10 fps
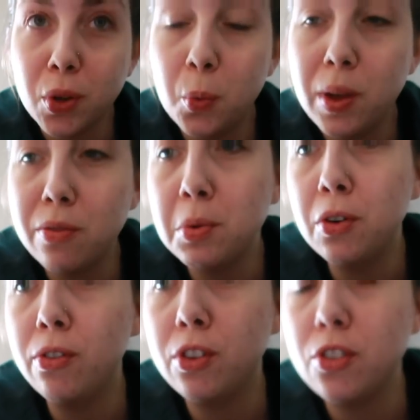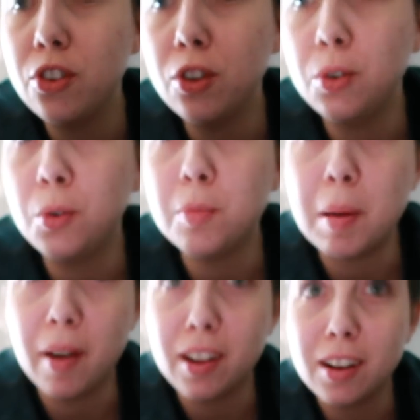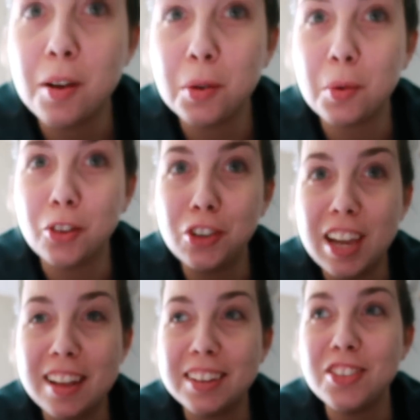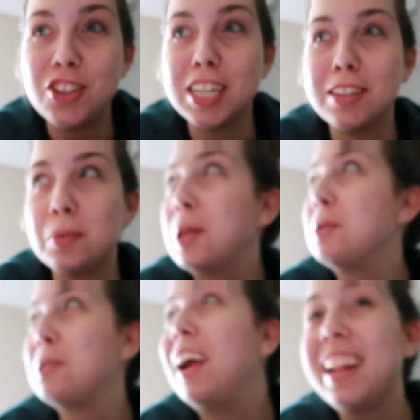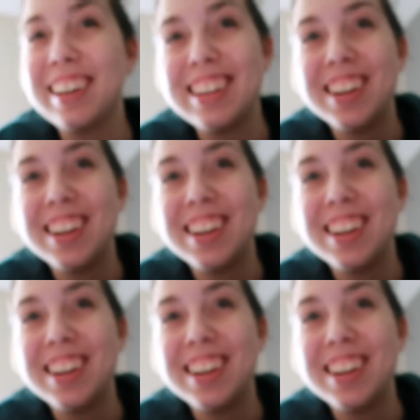We've moved to my bed. I was watching Ella Enchanted while I was writing in